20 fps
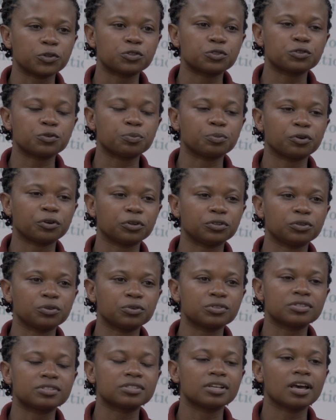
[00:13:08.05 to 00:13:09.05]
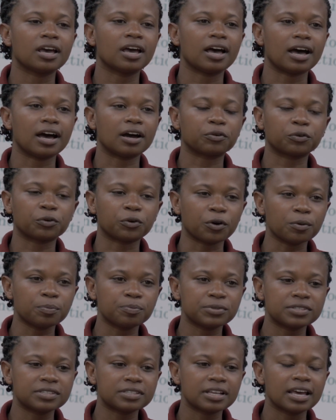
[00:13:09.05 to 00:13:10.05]
to produce
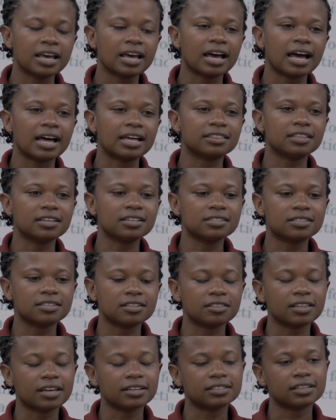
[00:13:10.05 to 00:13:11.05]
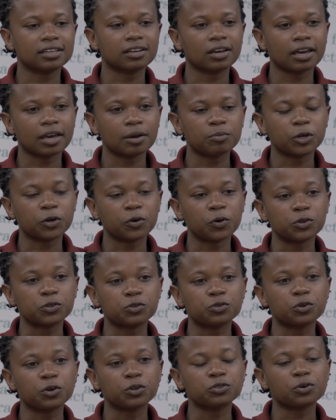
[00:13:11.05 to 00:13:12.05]
crops, and these synthetic
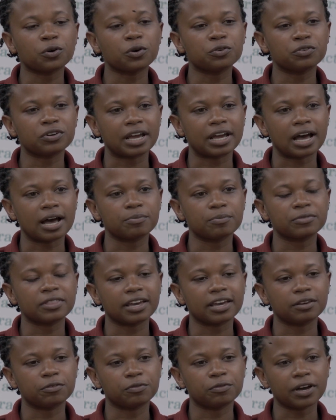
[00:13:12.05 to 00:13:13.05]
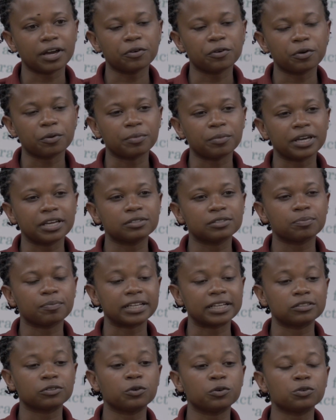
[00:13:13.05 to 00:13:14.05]
chemicals not only harm the environment,
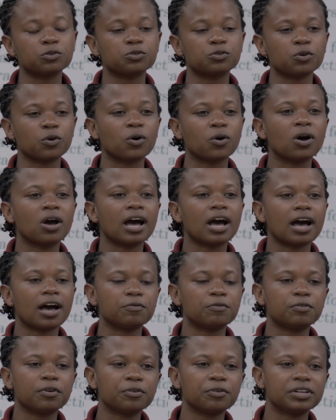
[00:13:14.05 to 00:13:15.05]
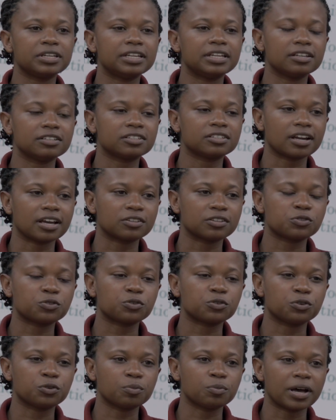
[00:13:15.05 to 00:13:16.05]
but also are very dangerous
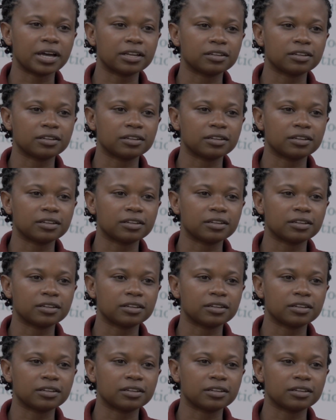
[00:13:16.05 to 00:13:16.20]
to human